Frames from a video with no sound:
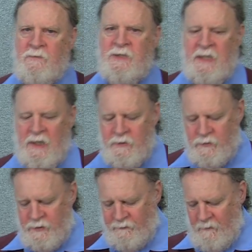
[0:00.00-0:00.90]
on which the
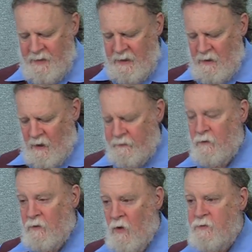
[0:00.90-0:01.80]
interest for many other
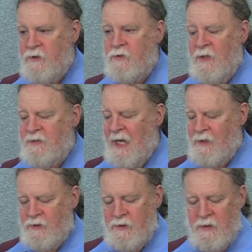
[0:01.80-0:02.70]
loans and
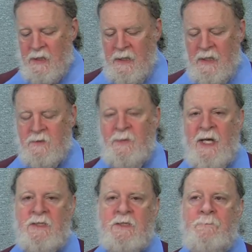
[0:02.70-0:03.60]
transactions is
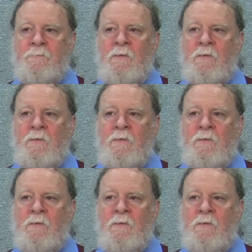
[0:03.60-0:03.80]
based.